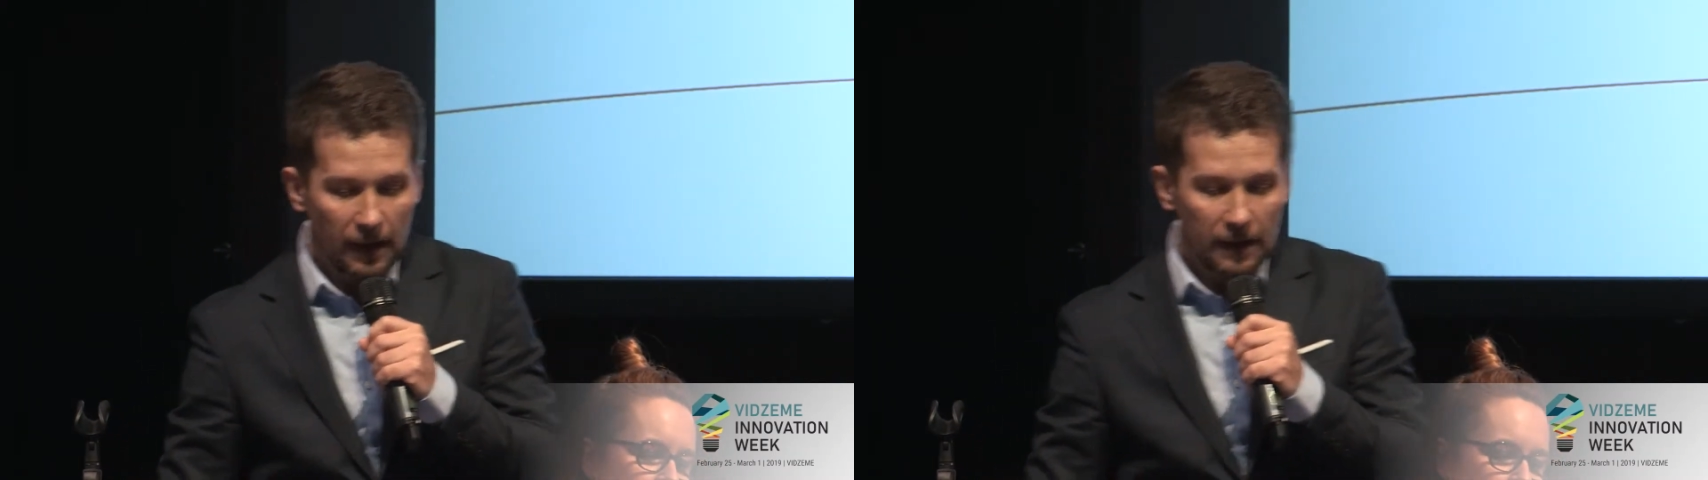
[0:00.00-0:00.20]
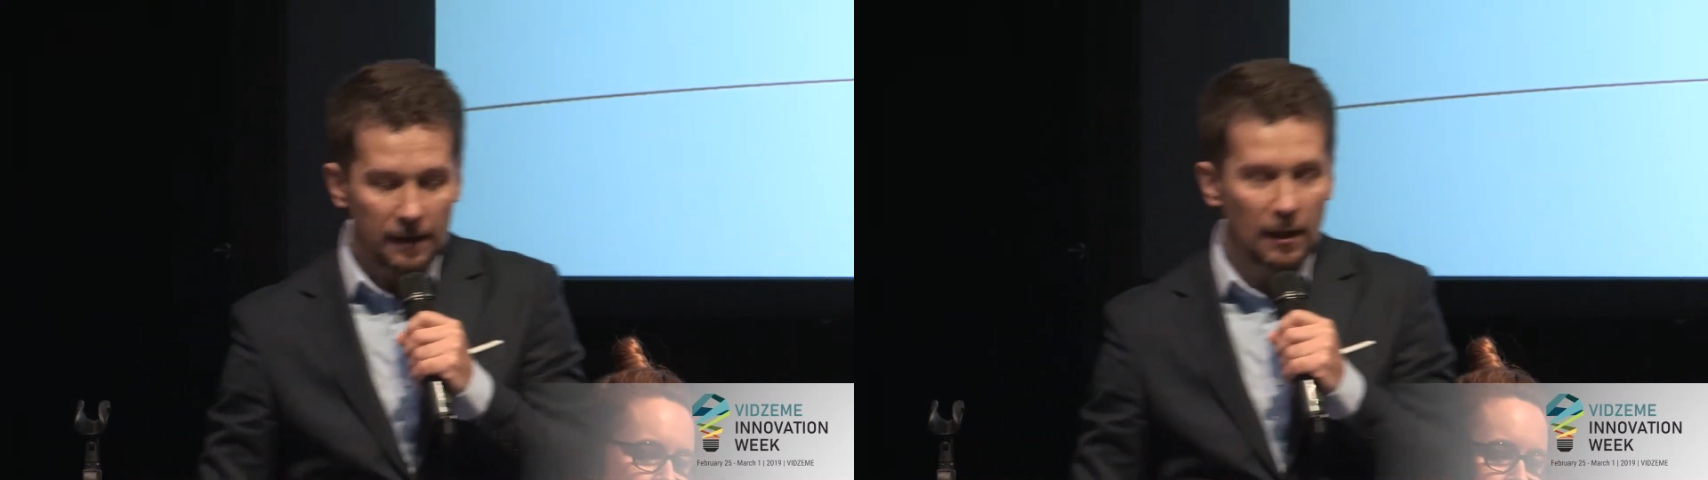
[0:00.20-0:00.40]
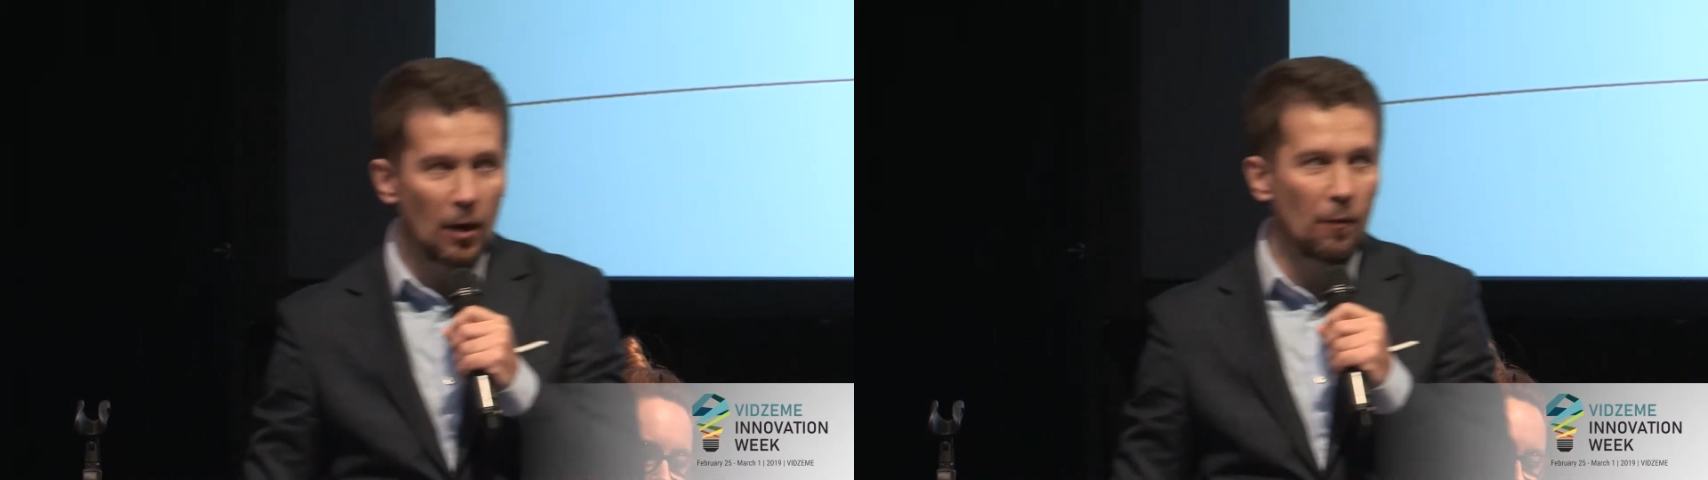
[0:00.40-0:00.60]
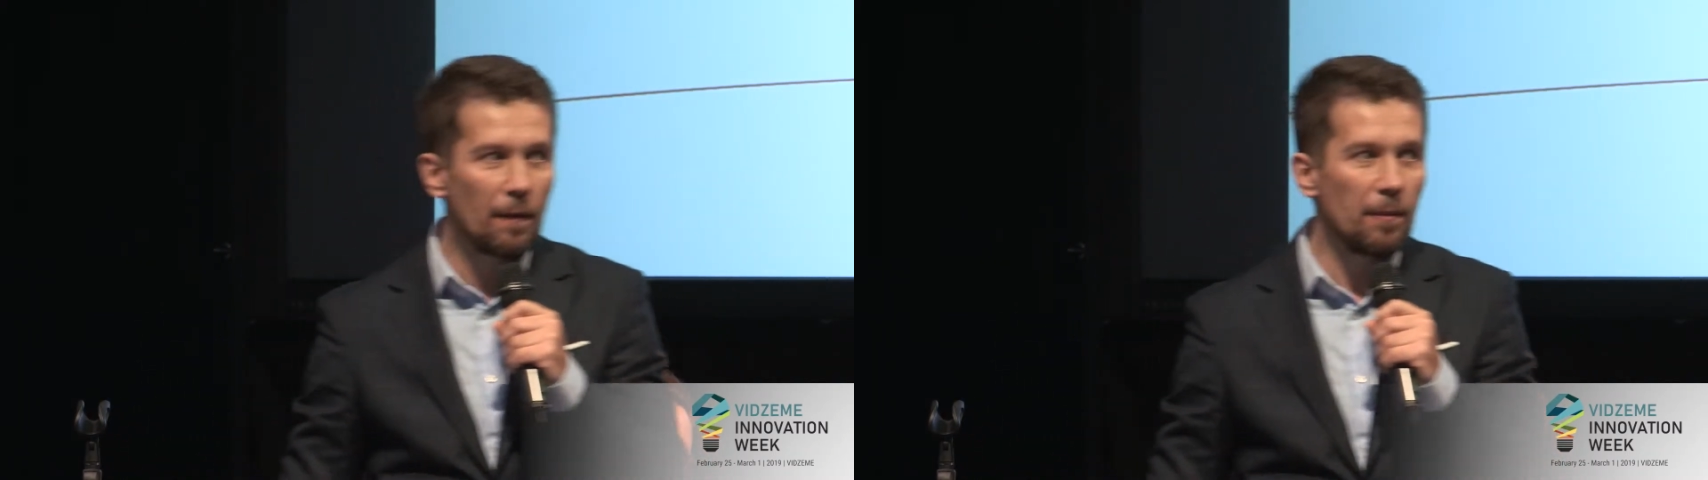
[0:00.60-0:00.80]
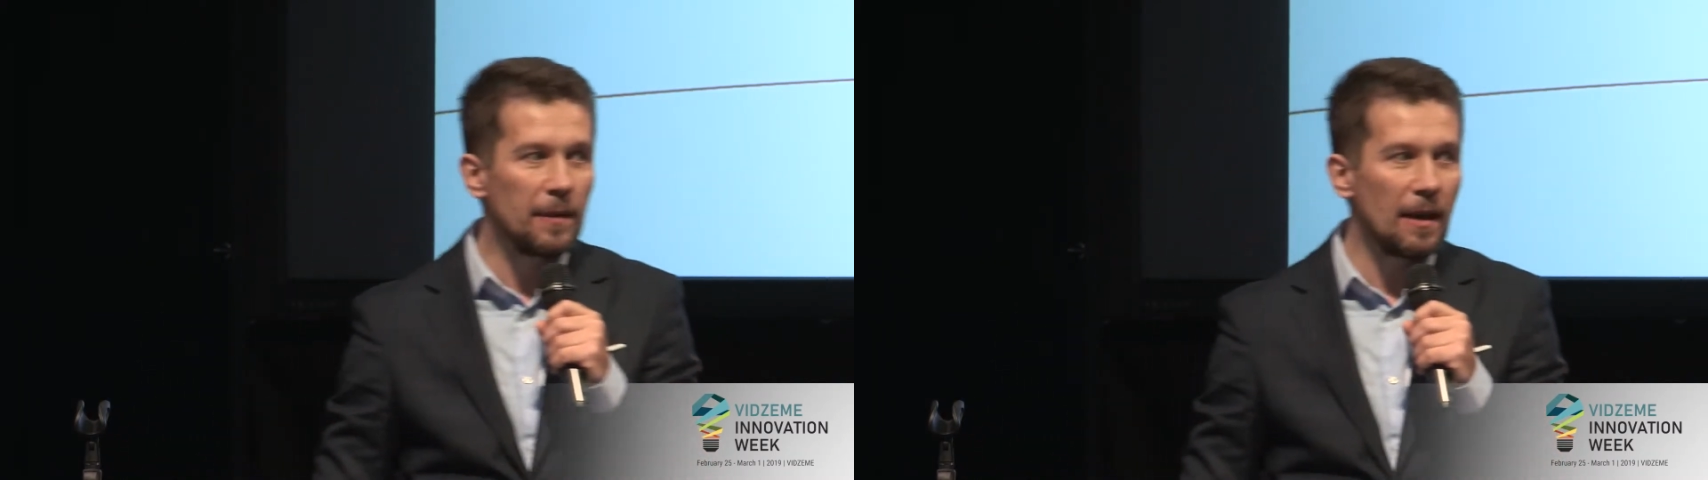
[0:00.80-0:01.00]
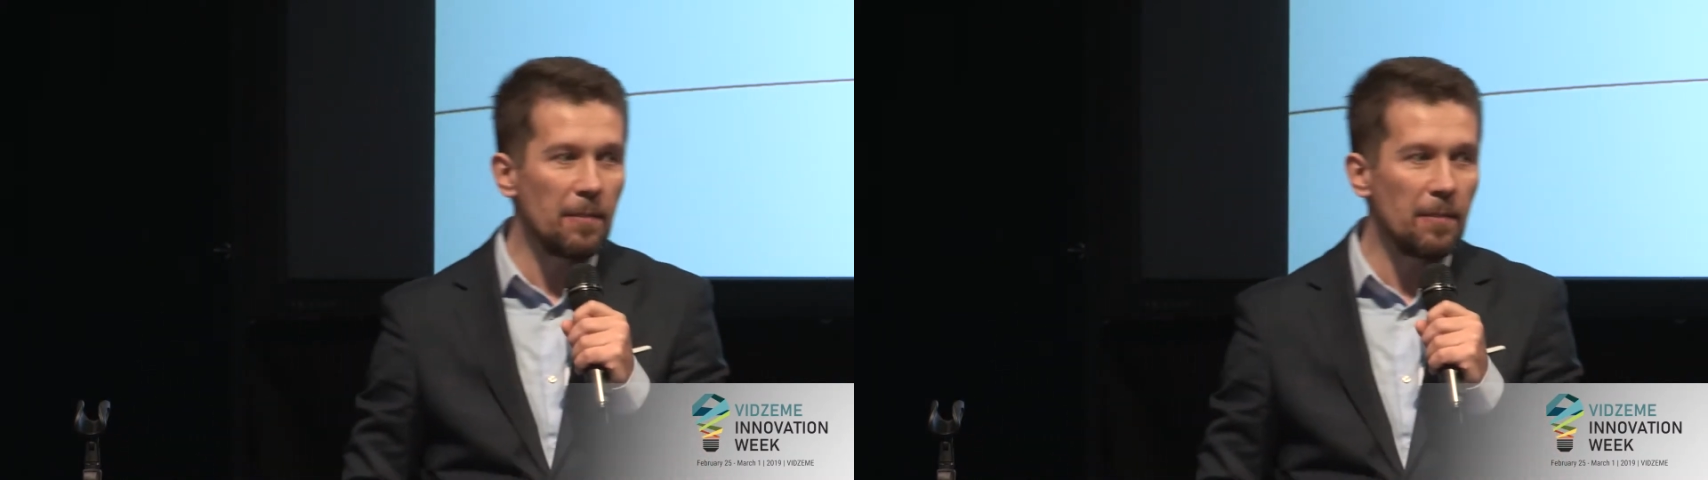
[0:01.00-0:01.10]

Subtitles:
So the